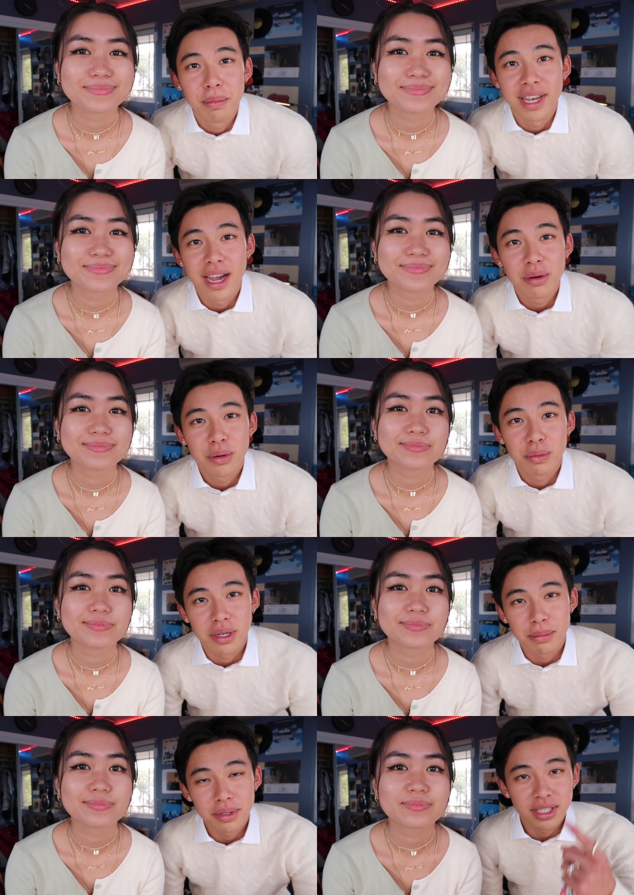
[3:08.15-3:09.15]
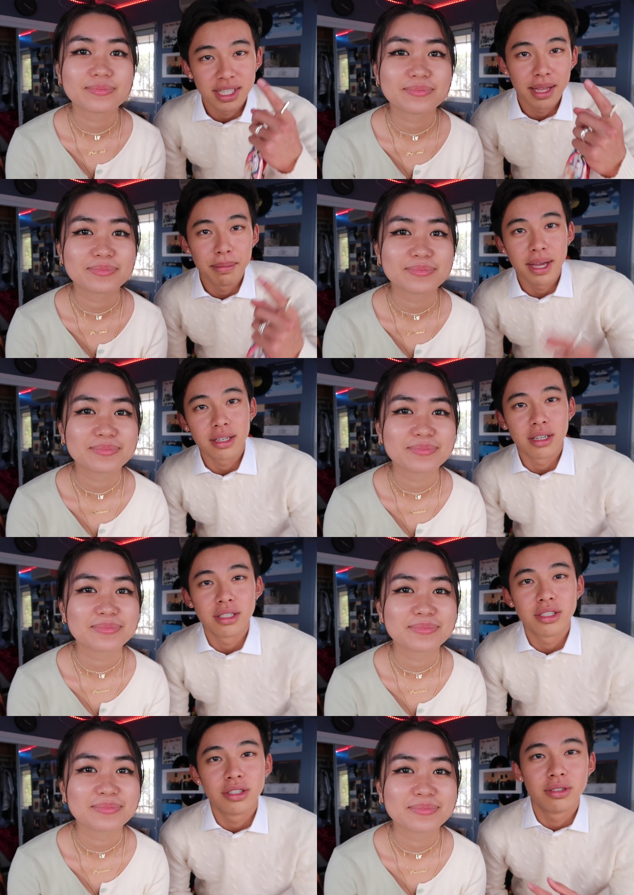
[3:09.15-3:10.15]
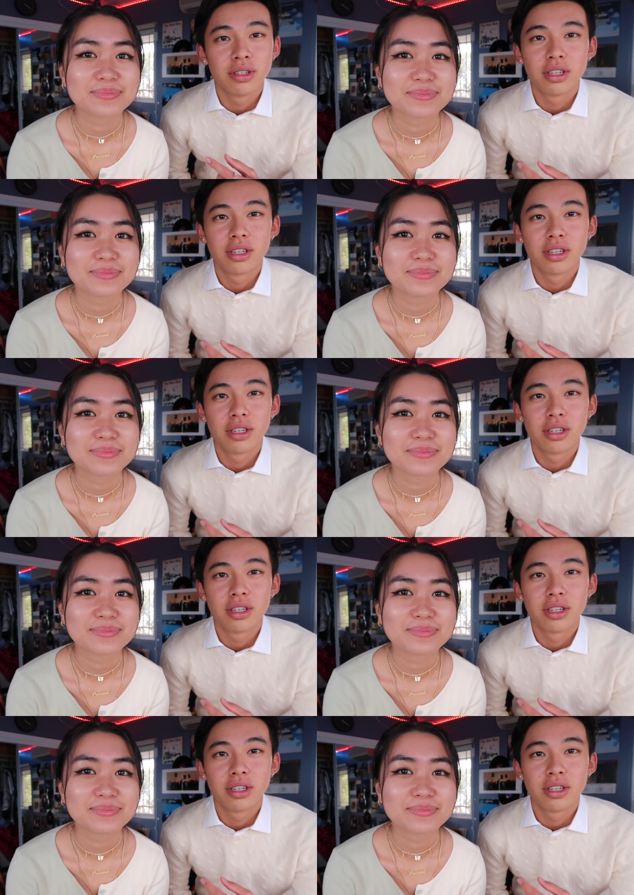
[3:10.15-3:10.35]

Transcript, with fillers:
Speaker 1: But now we're gonna put this headband onto